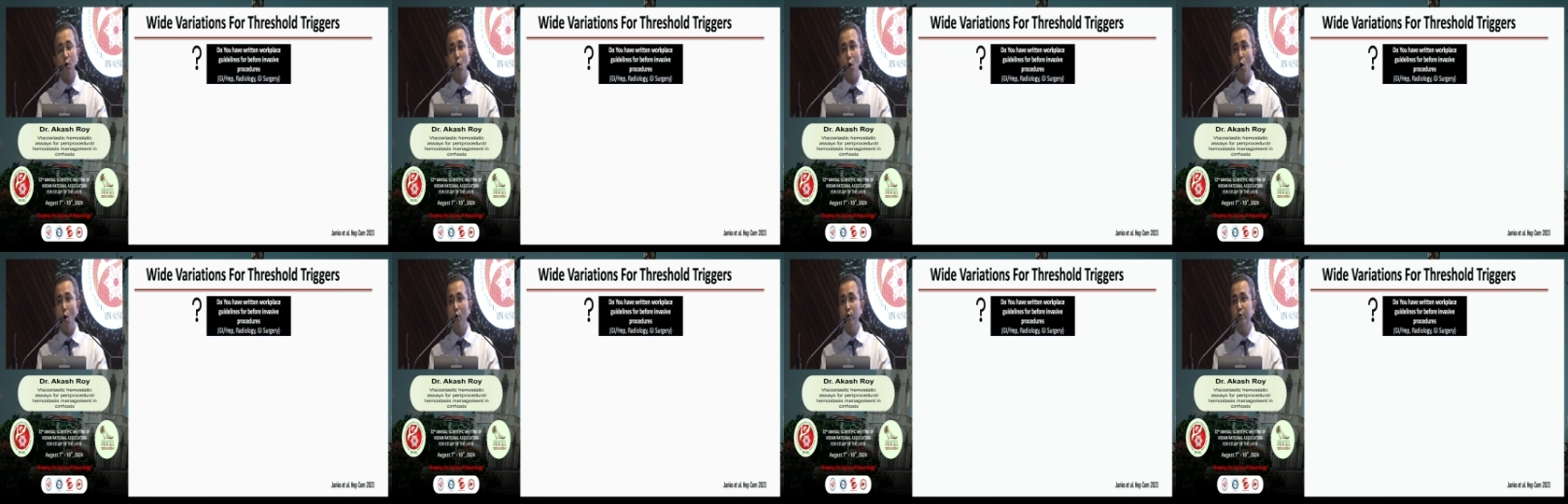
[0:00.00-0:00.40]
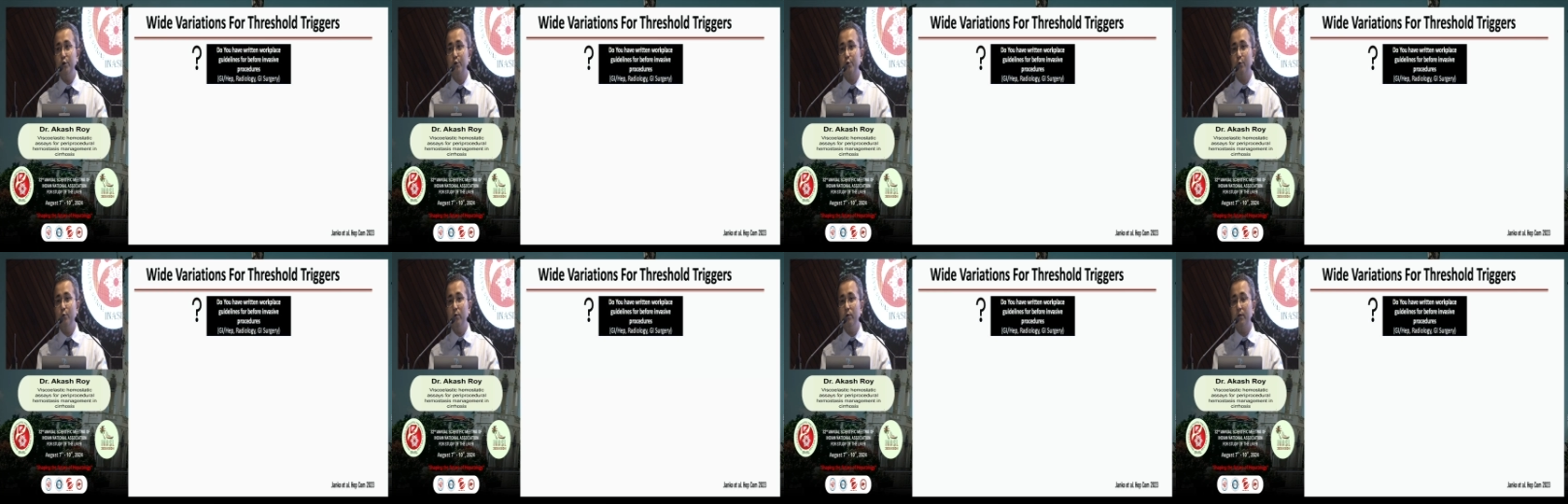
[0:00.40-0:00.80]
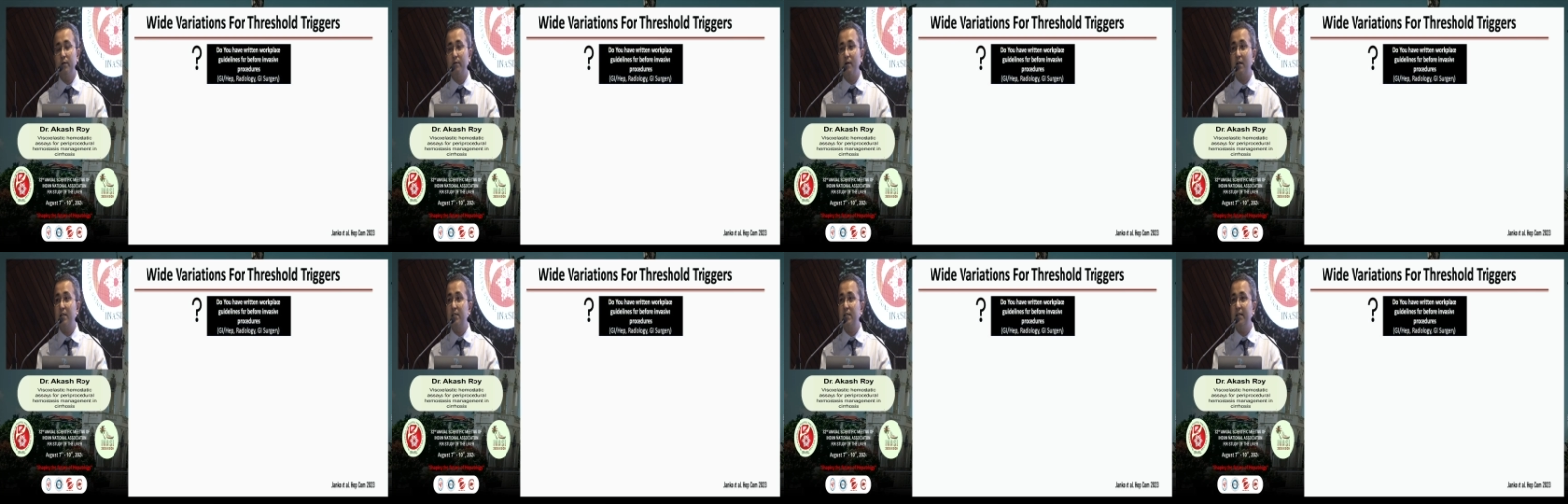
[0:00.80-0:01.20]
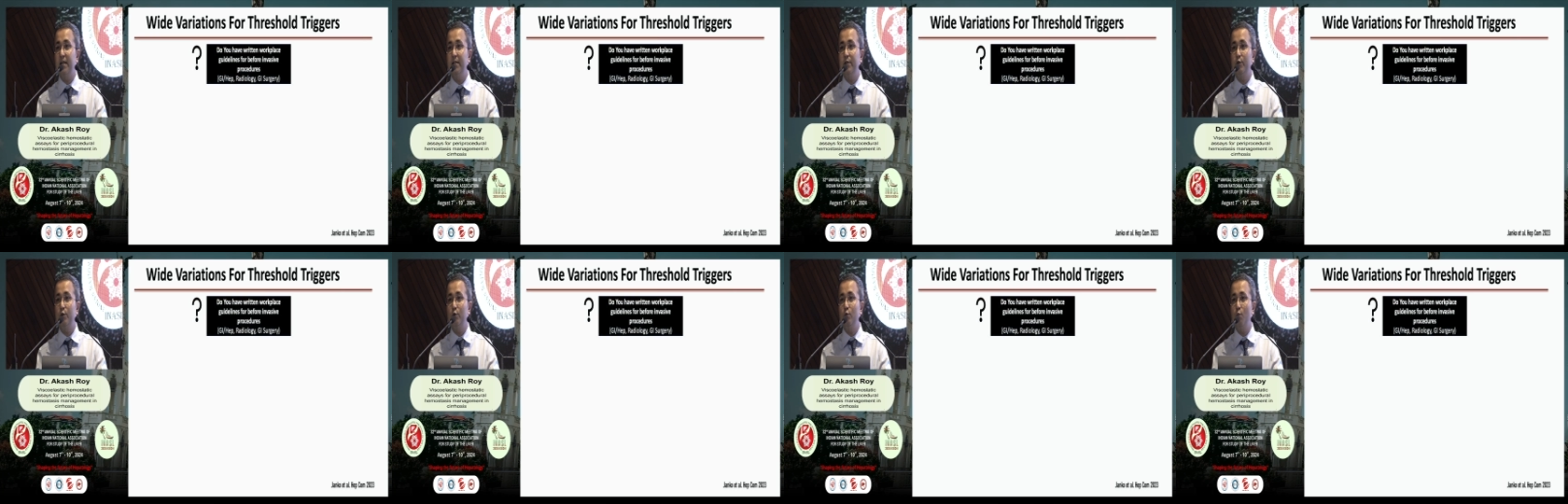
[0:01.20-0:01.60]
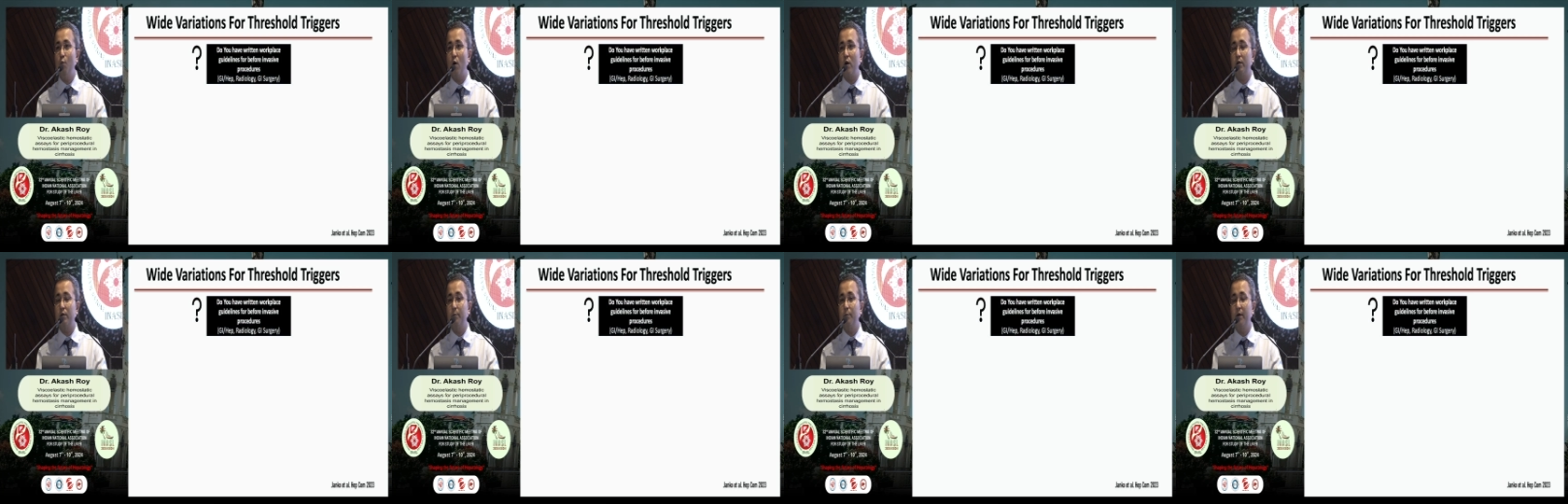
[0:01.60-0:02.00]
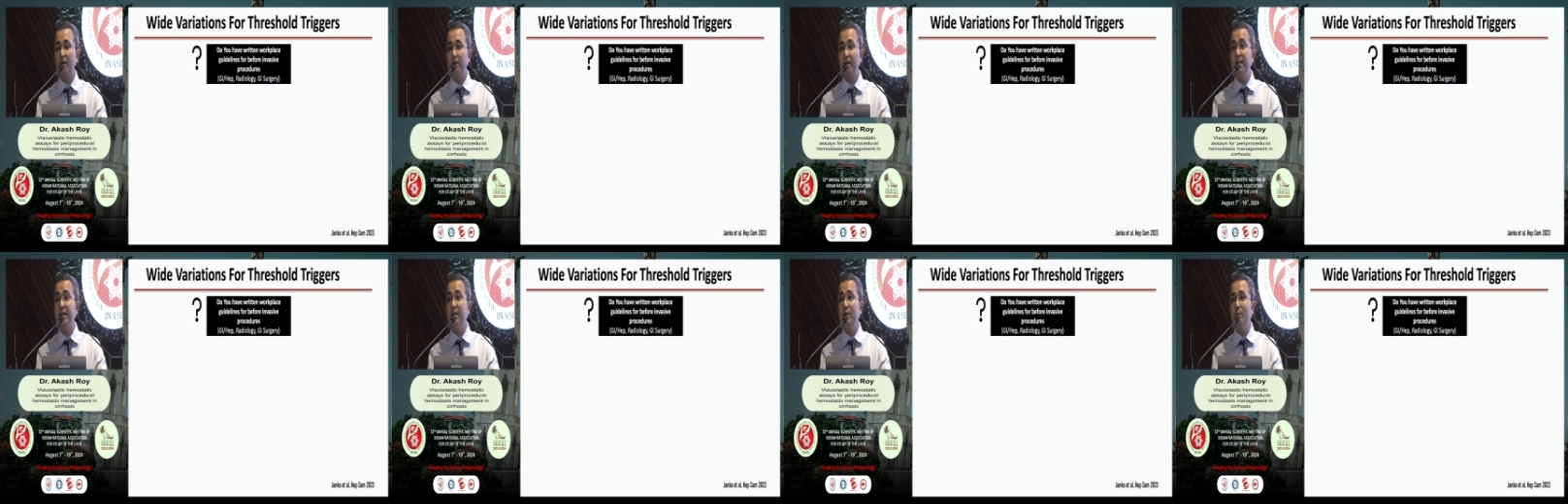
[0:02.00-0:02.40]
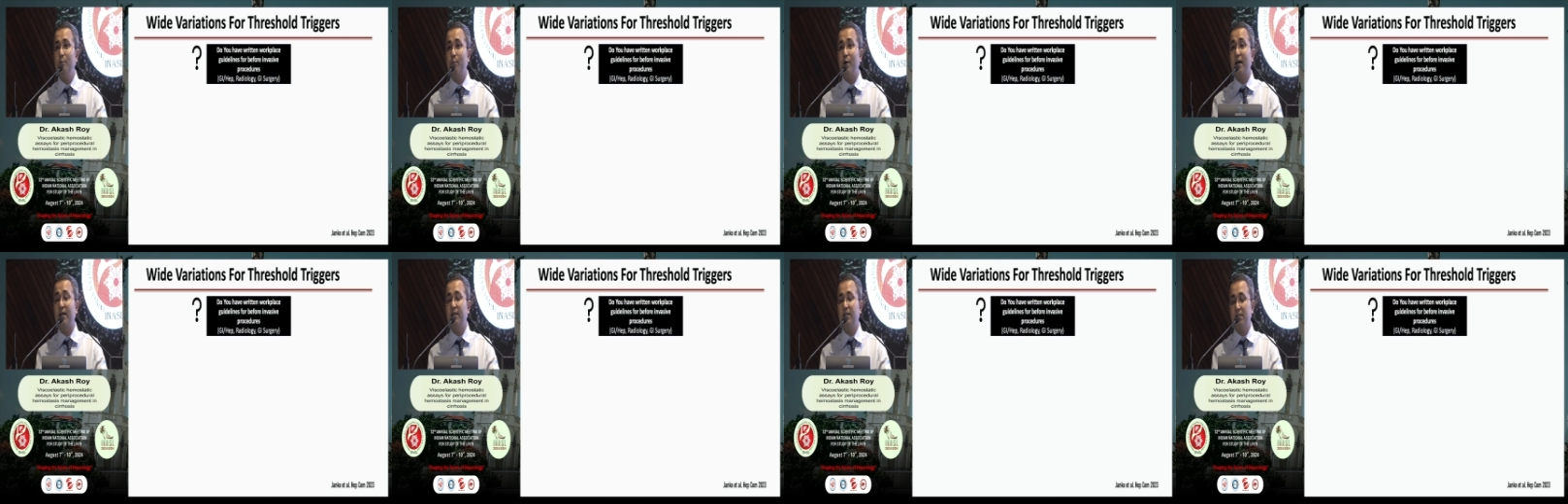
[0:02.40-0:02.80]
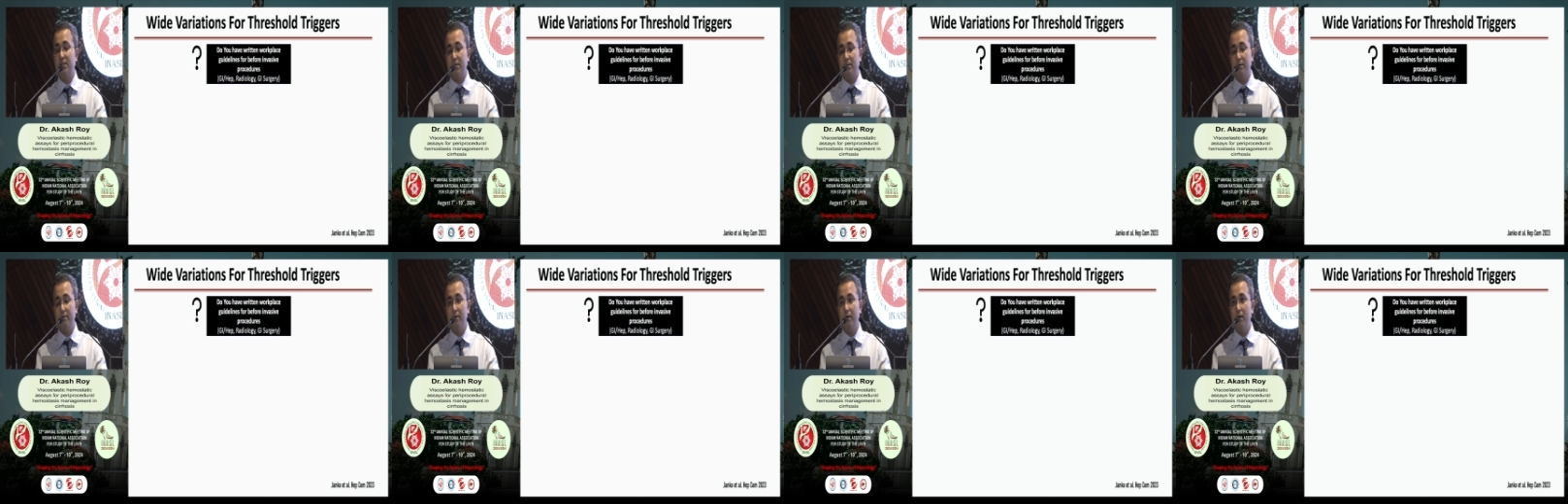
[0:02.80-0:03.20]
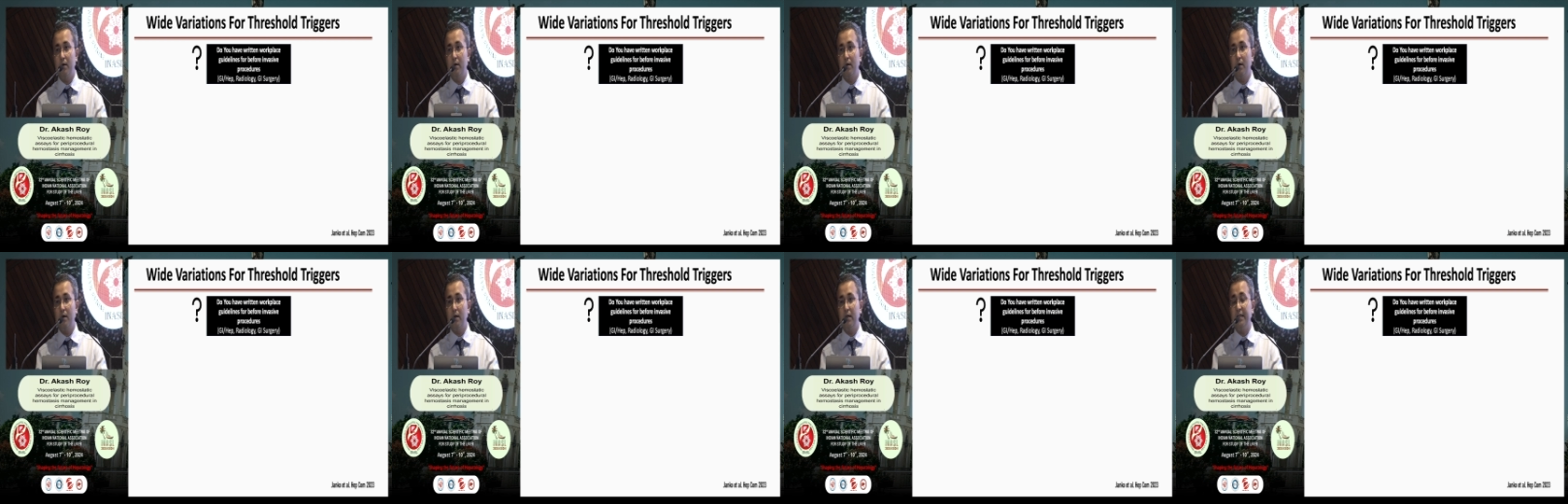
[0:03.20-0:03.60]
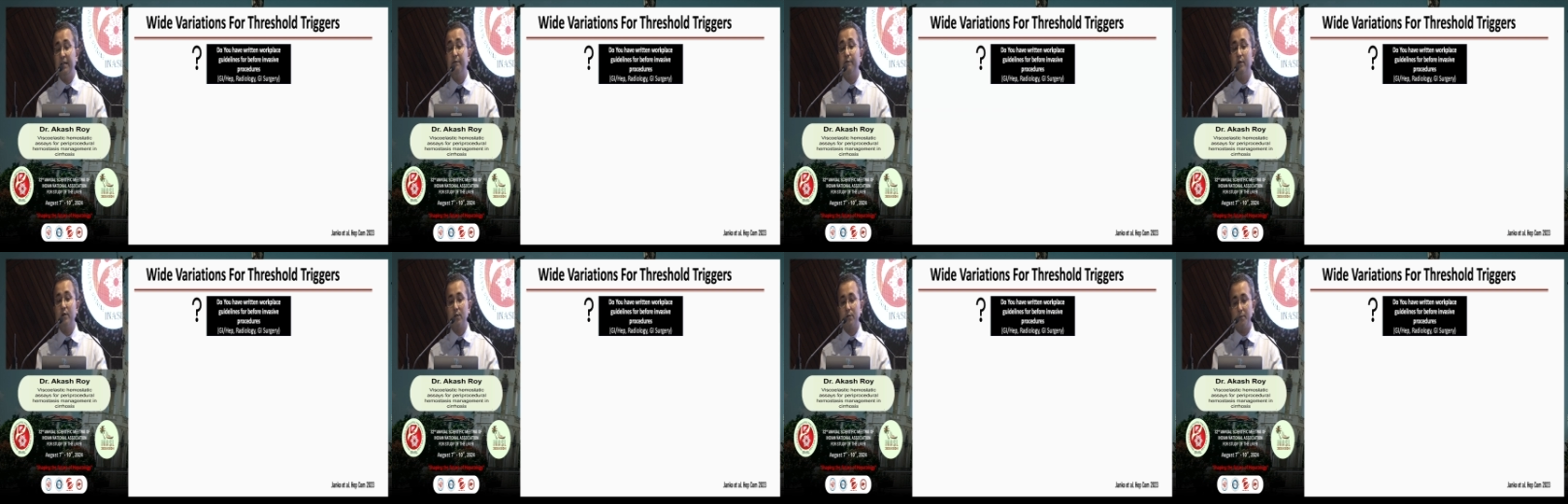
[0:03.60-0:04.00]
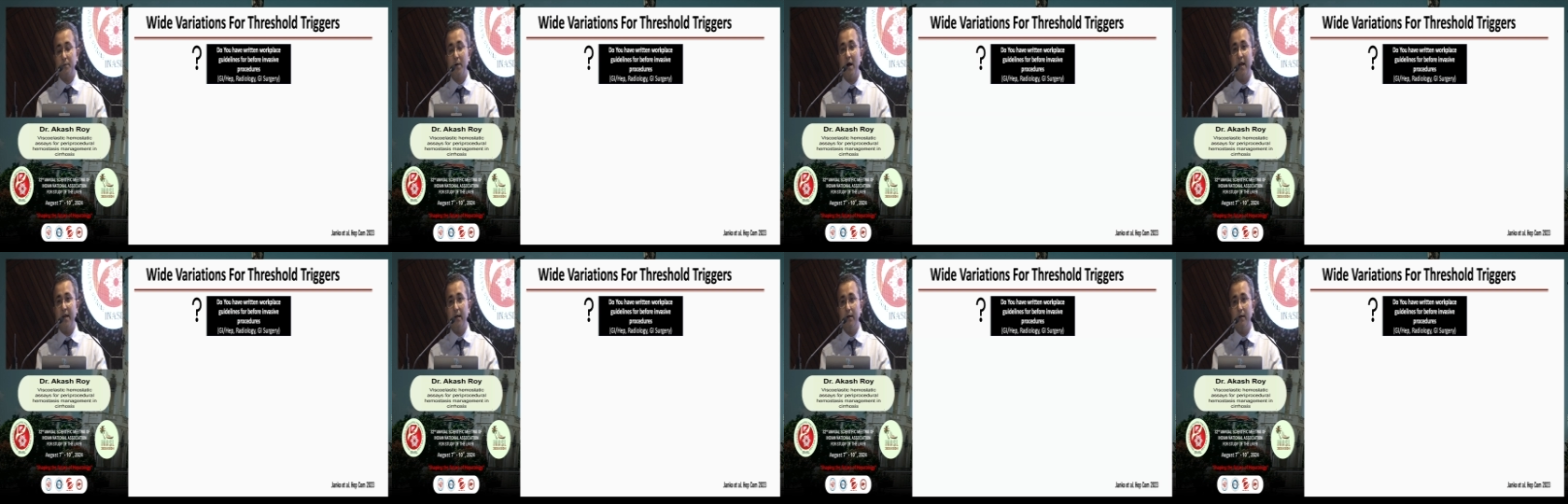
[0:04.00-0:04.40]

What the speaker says: also translate to what clinical practice differs by.